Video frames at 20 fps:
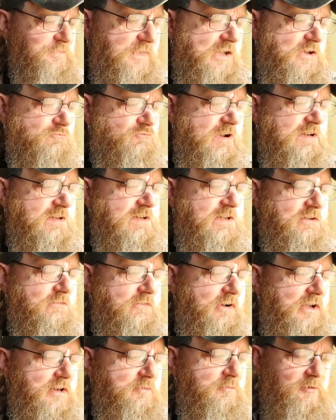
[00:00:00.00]
and readily
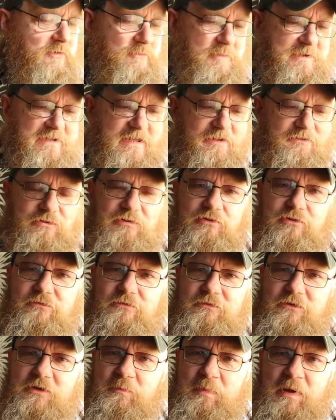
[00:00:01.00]
available. I mean, that's the good
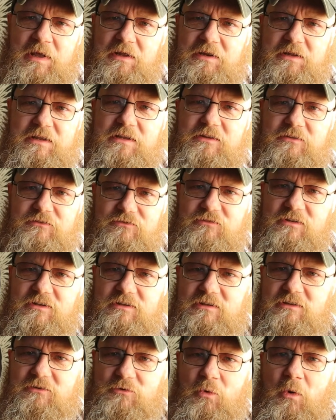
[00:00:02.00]
thing about it. It's
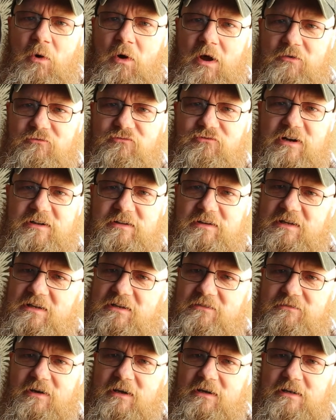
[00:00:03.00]
quite readily
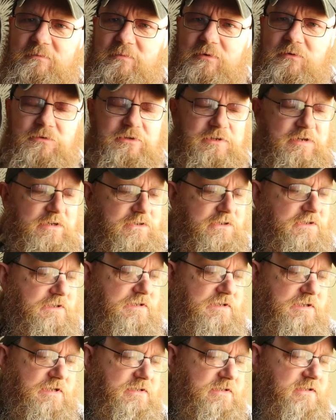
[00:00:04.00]
available. You know, you
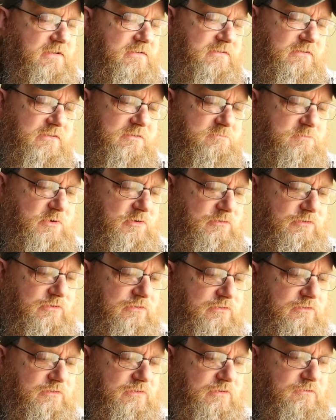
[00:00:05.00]
can get this in
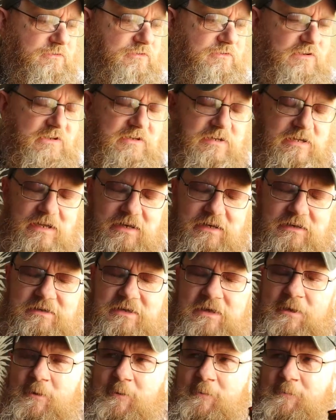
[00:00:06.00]
Morrison's. I've seen it
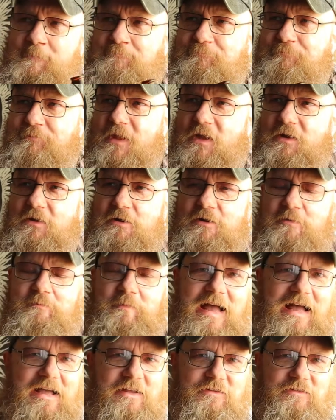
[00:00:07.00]
in
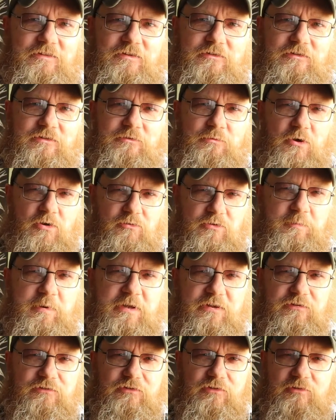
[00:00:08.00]
Asda's as well, the
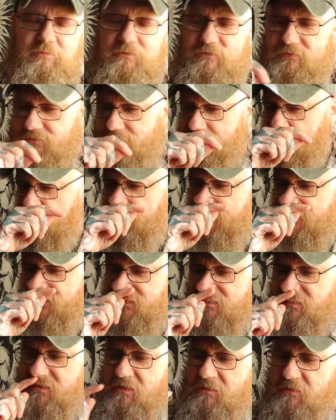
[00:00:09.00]
big superstores
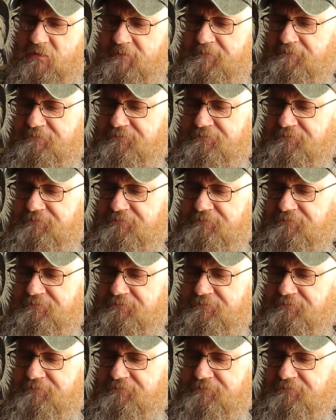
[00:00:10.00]
as well.